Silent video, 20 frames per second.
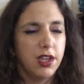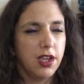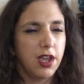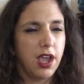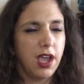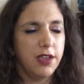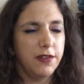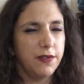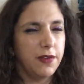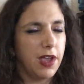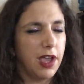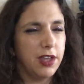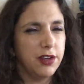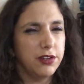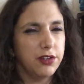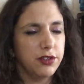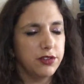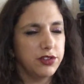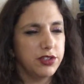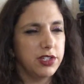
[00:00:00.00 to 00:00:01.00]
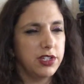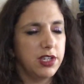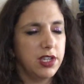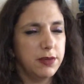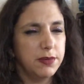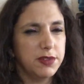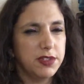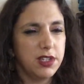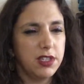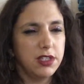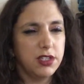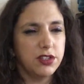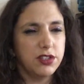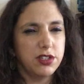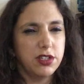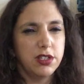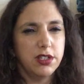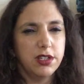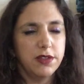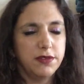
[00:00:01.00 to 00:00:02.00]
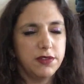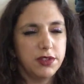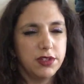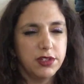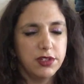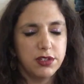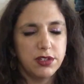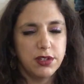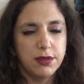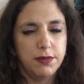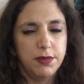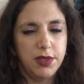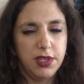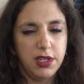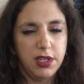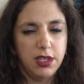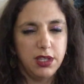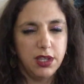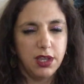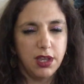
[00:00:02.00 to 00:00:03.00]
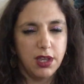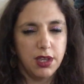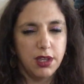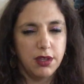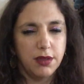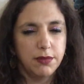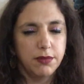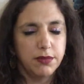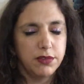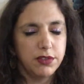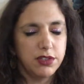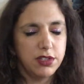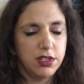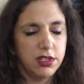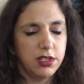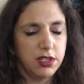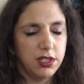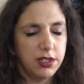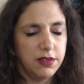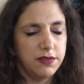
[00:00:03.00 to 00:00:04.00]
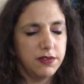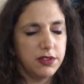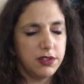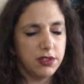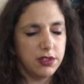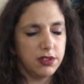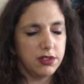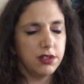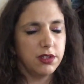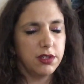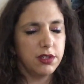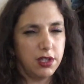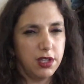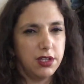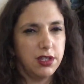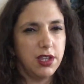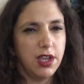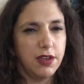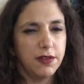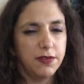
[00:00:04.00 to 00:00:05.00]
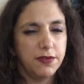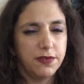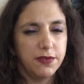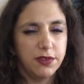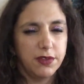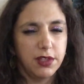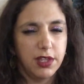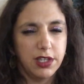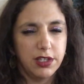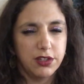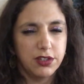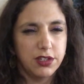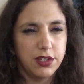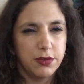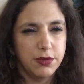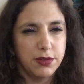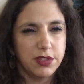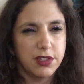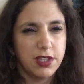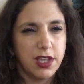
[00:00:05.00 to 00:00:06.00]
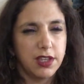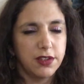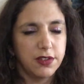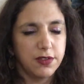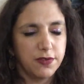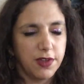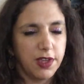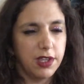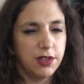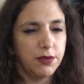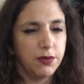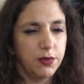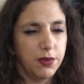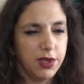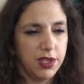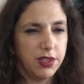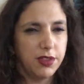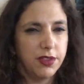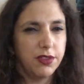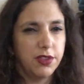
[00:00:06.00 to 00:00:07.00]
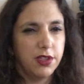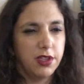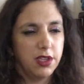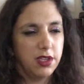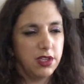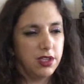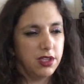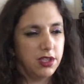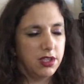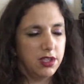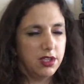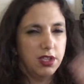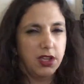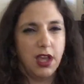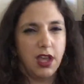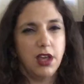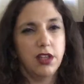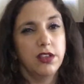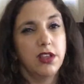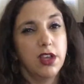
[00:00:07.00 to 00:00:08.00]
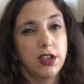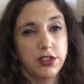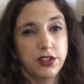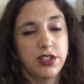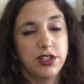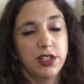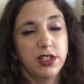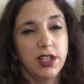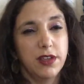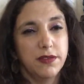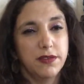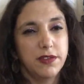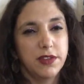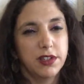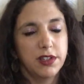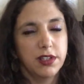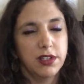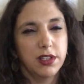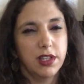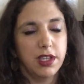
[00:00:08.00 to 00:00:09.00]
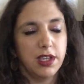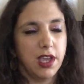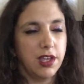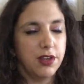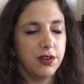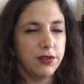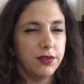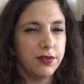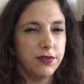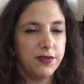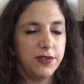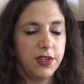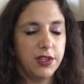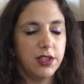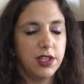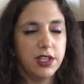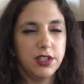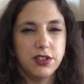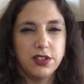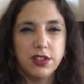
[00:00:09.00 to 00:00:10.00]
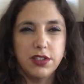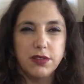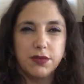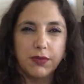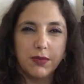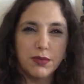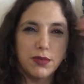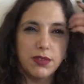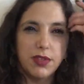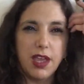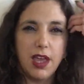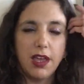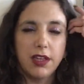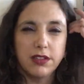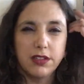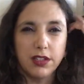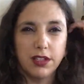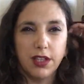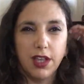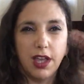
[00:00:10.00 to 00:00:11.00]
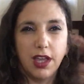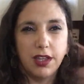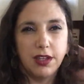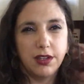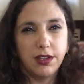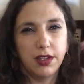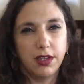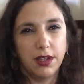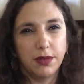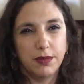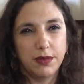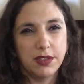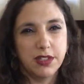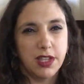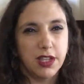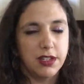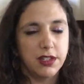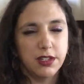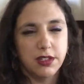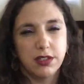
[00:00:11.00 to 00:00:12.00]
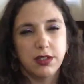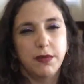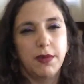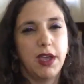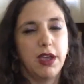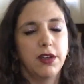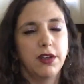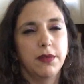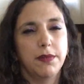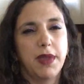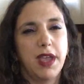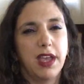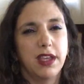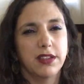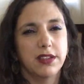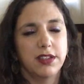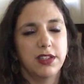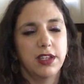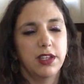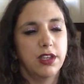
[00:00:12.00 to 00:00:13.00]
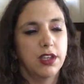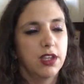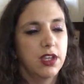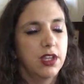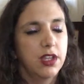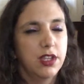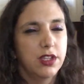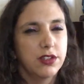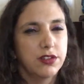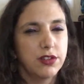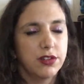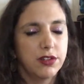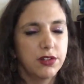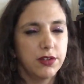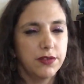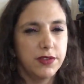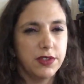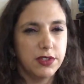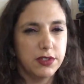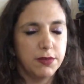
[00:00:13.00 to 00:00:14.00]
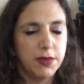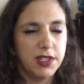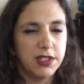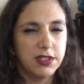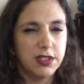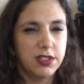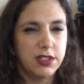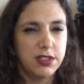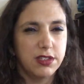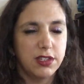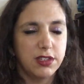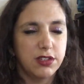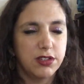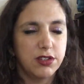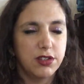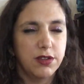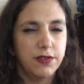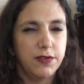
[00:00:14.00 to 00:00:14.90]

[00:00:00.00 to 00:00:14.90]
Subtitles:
I don't know. She keeps saying that she lived to be, she lived enough, like she was satisfied with how long she lived. Like I don't feel like has a lot upsetness about her passing. So I don't know if this makes any sense to you.